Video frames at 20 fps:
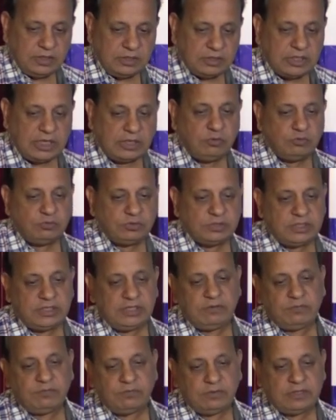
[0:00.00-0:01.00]
Then you
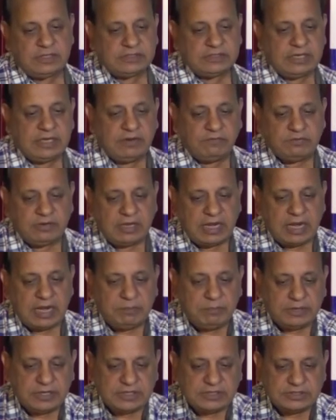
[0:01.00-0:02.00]
see if there's a left atrial
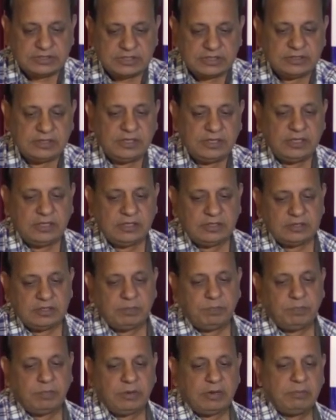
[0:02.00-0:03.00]
hypertension,
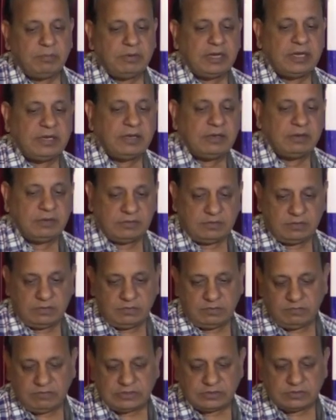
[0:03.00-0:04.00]
the pulmonary
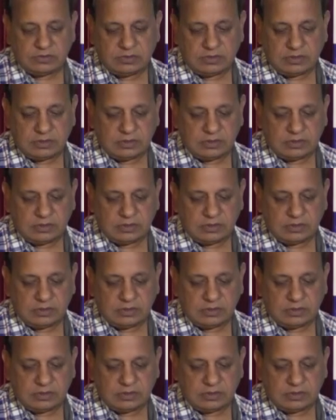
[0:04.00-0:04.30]
the